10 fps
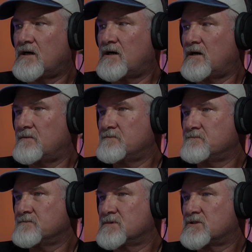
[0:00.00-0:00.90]
Um,
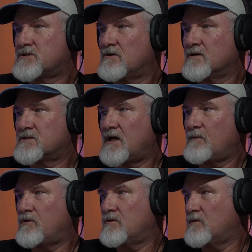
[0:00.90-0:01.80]
so
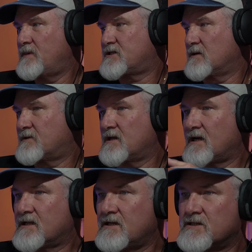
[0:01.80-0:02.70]
example would be something
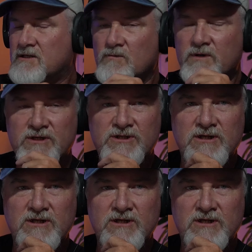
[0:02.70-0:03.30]
like this that we just